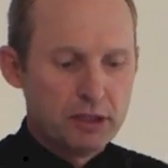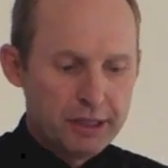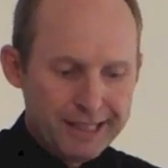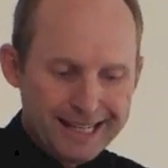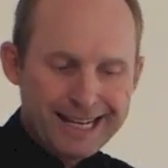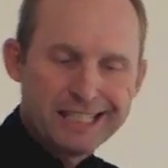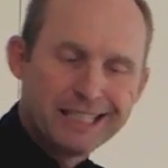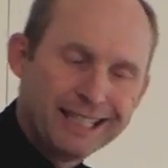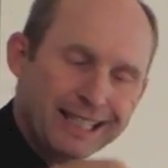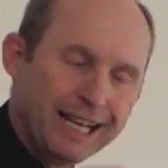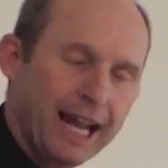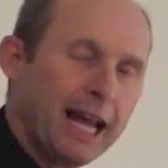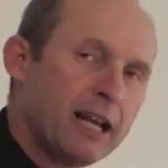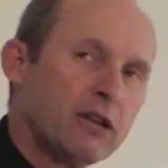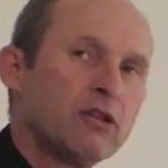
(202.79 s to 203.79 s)
You could actually
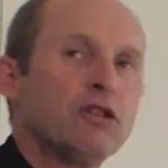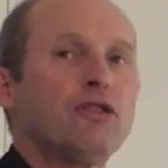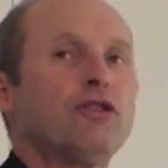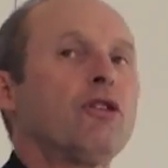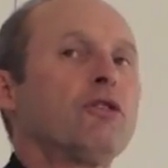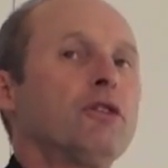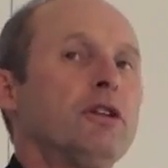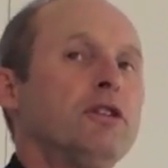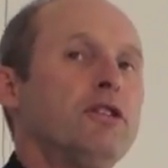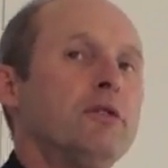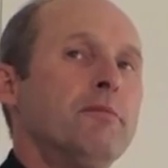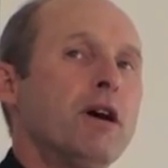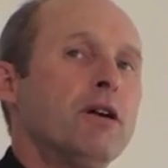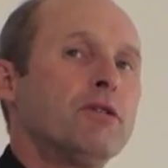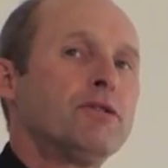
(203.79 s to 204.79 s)
ladle your chocolate into the
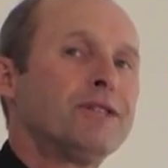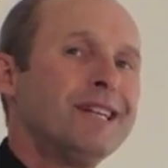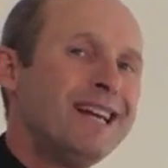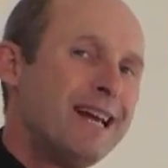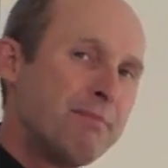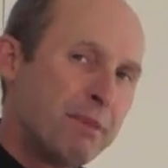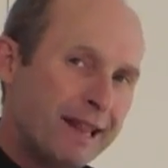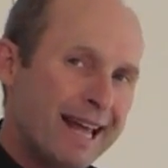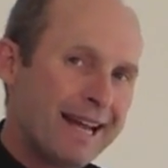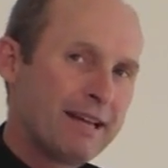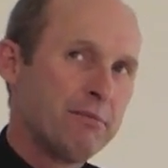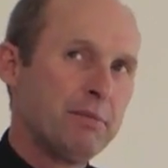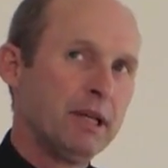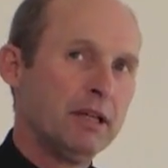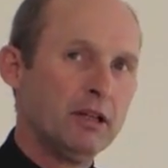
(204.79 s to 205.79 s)
molds, but that
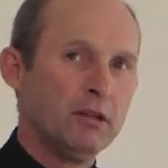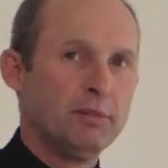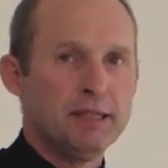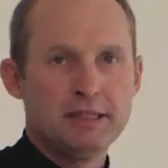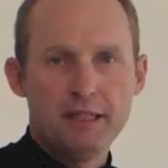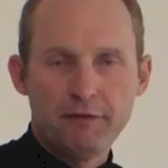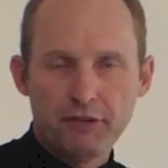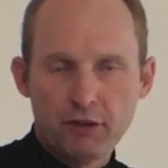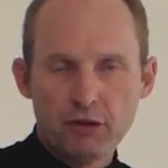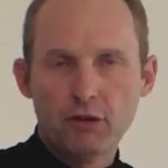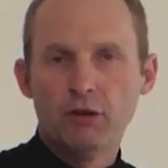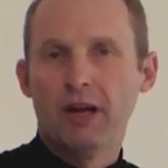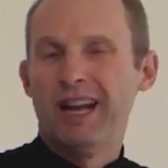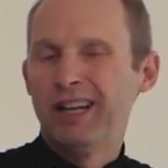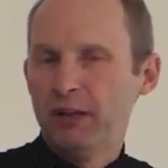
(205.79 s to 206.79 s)
can be a little bit
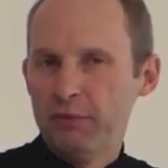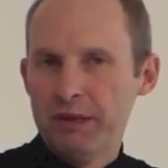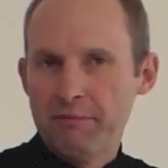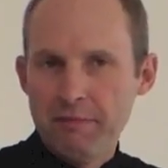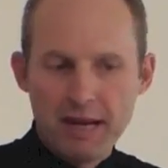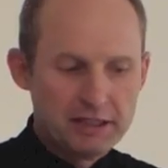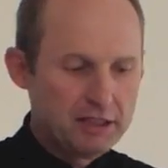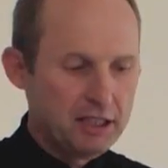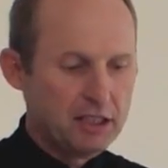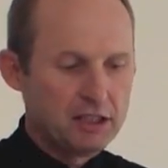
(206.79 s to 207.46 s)
difficult, a little bit messy.